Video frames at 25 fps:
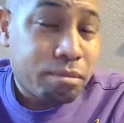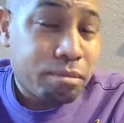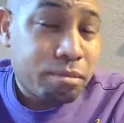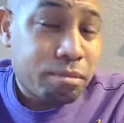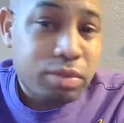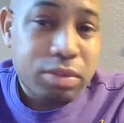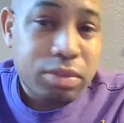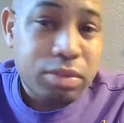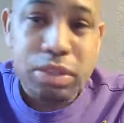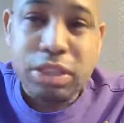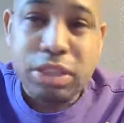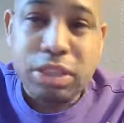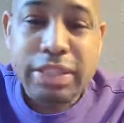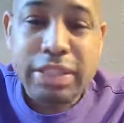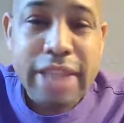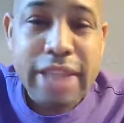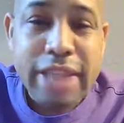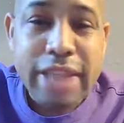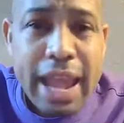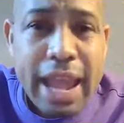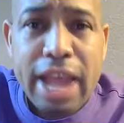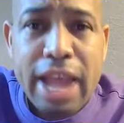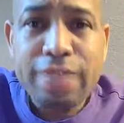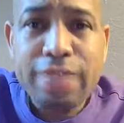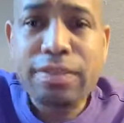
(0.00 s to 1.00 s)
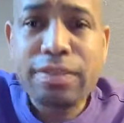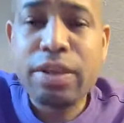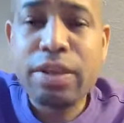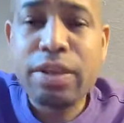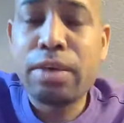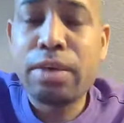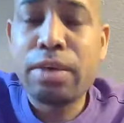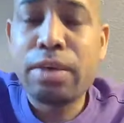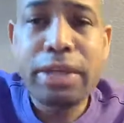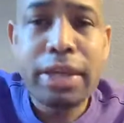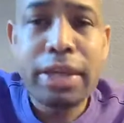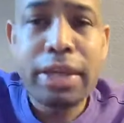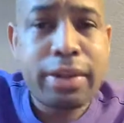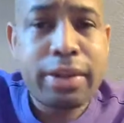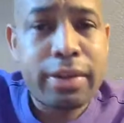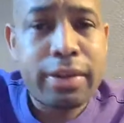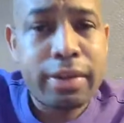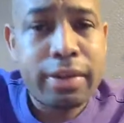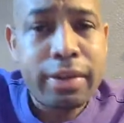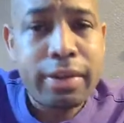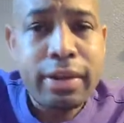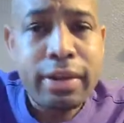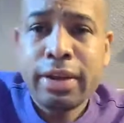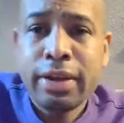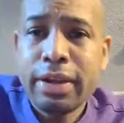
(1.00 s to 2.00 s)
staff up there,
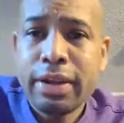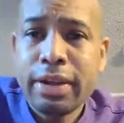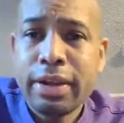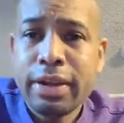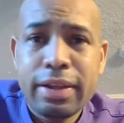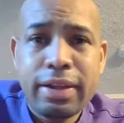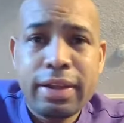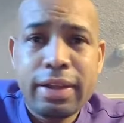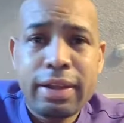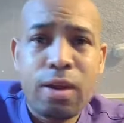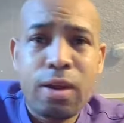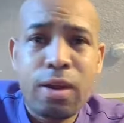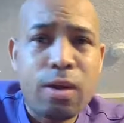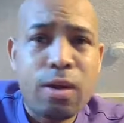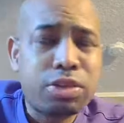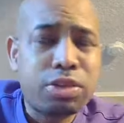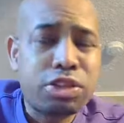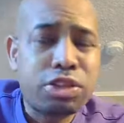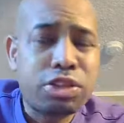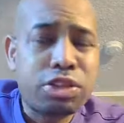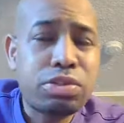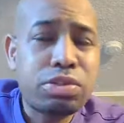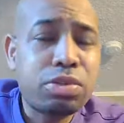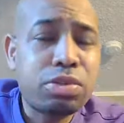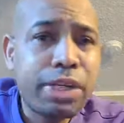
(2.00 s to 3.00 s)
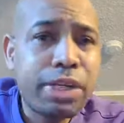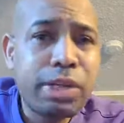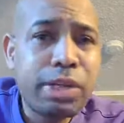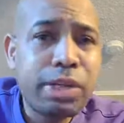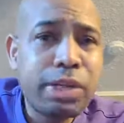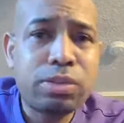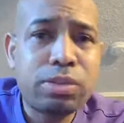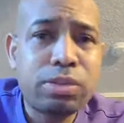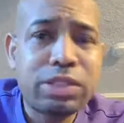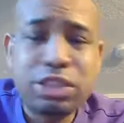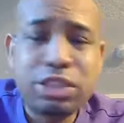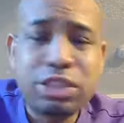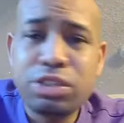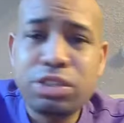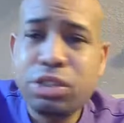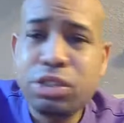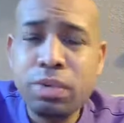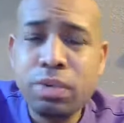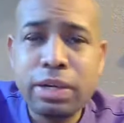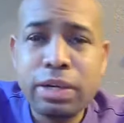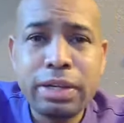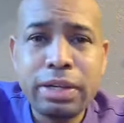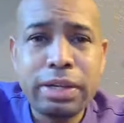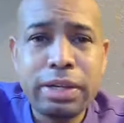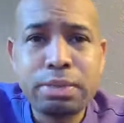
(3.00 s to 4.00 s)
all the studios that's
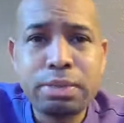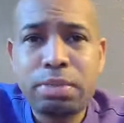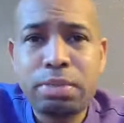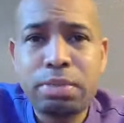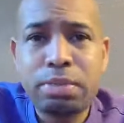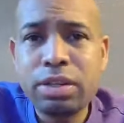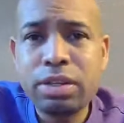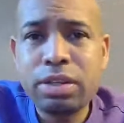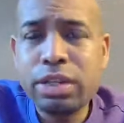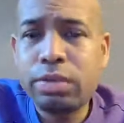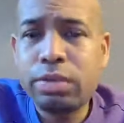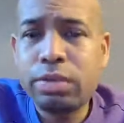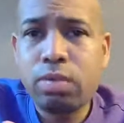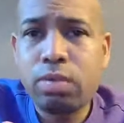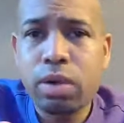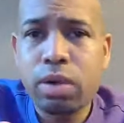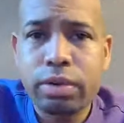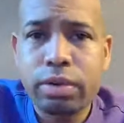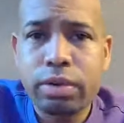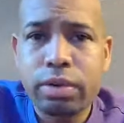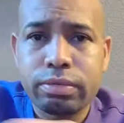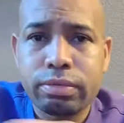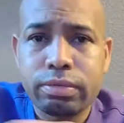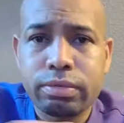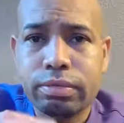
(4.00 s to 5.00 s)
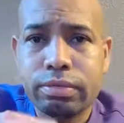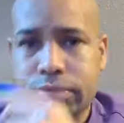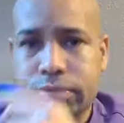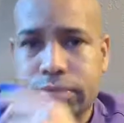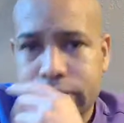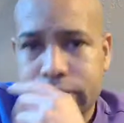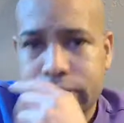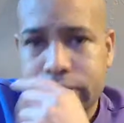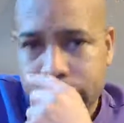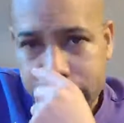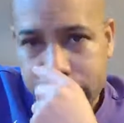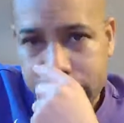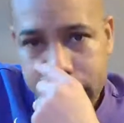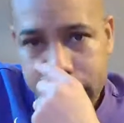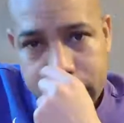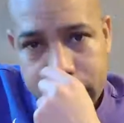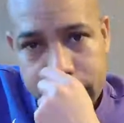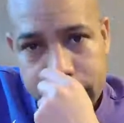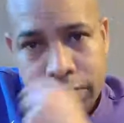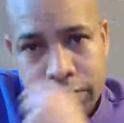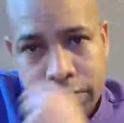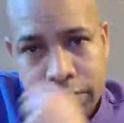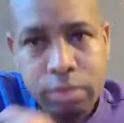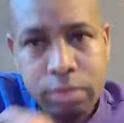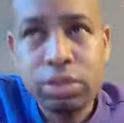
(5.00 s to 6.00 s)
doing it, putting in work,
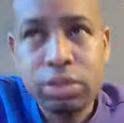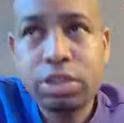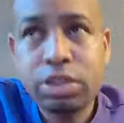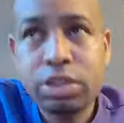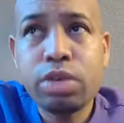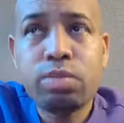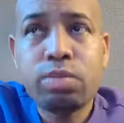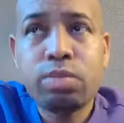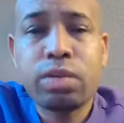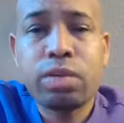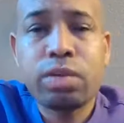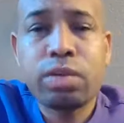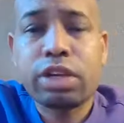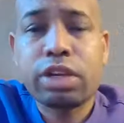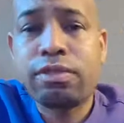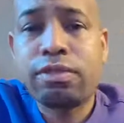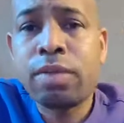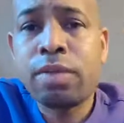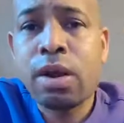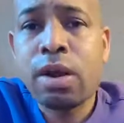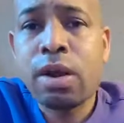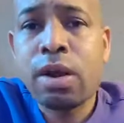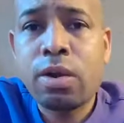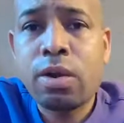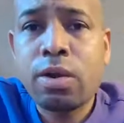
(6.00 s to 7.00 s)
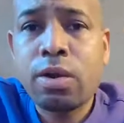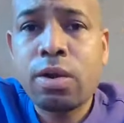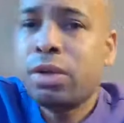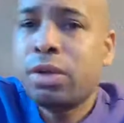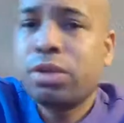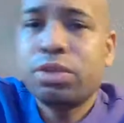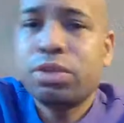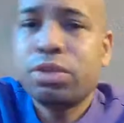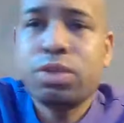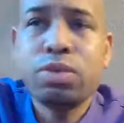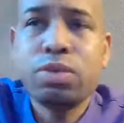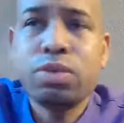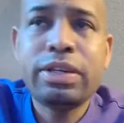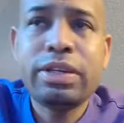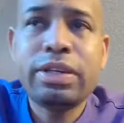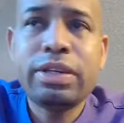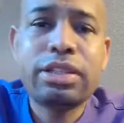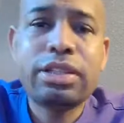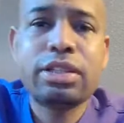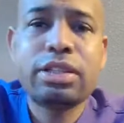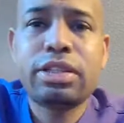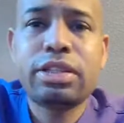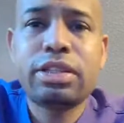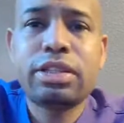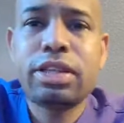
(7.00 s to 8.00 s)
still working from home, doing their
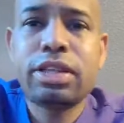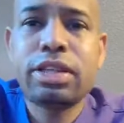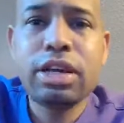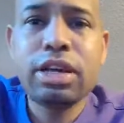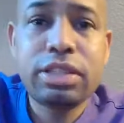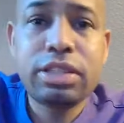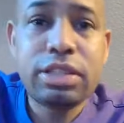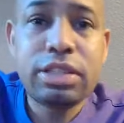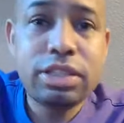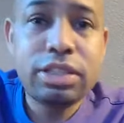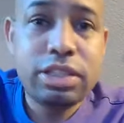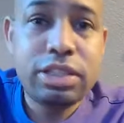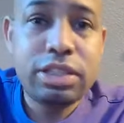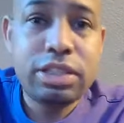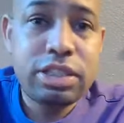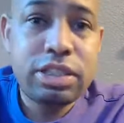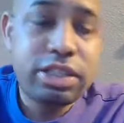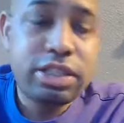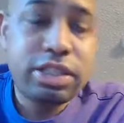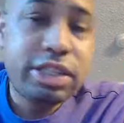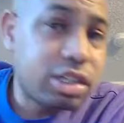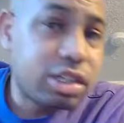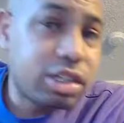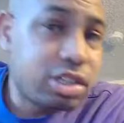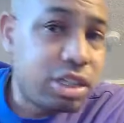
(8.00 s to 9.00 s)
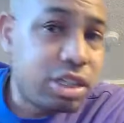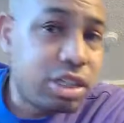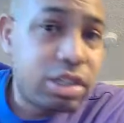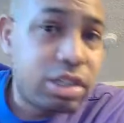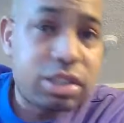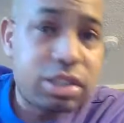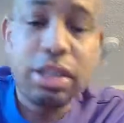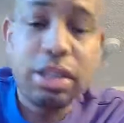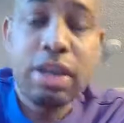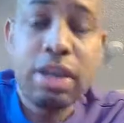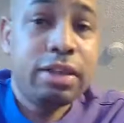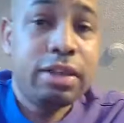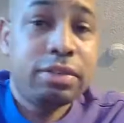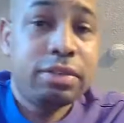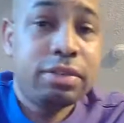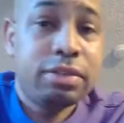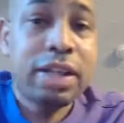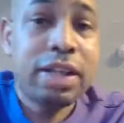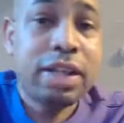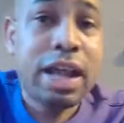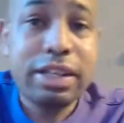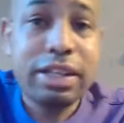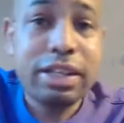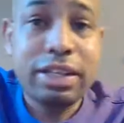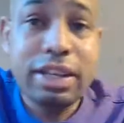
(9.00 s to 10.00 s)
thug diligence,
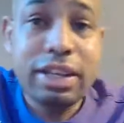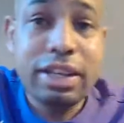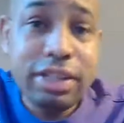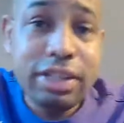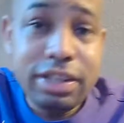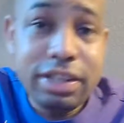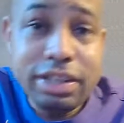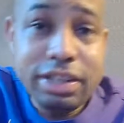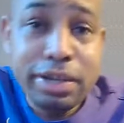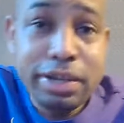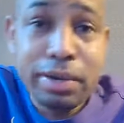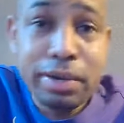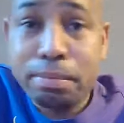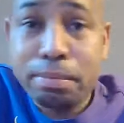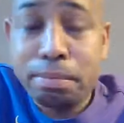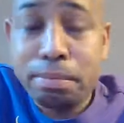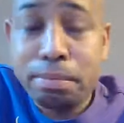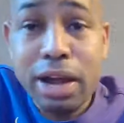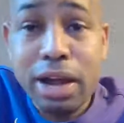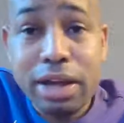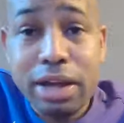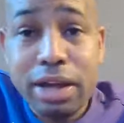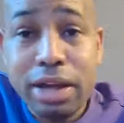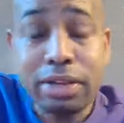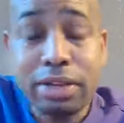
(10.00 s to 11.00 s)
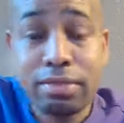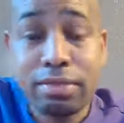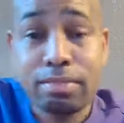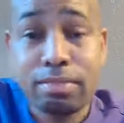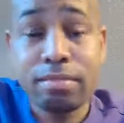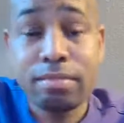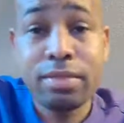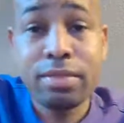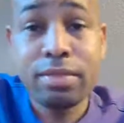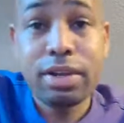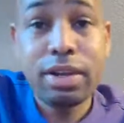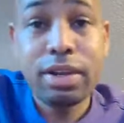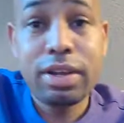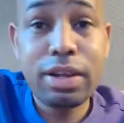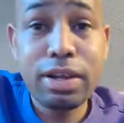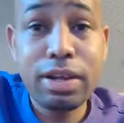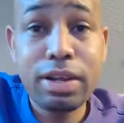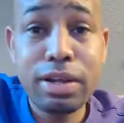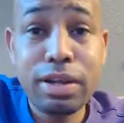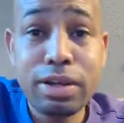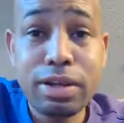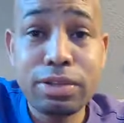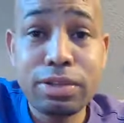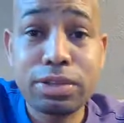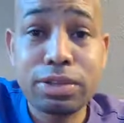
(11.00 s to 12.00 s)
not getting their product,
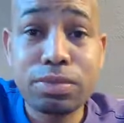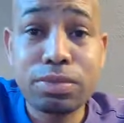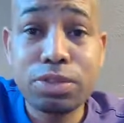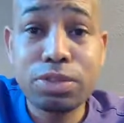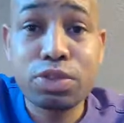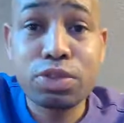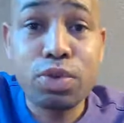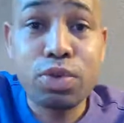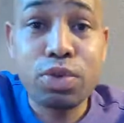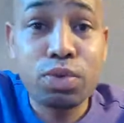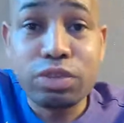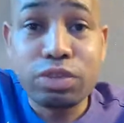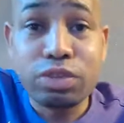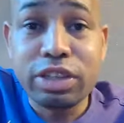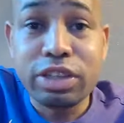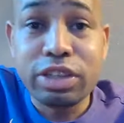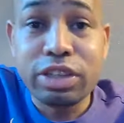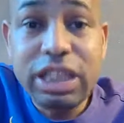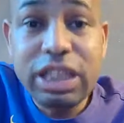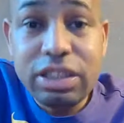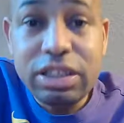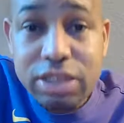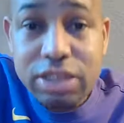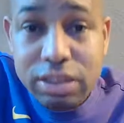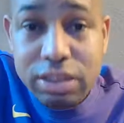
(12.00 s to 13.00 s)
so leaked.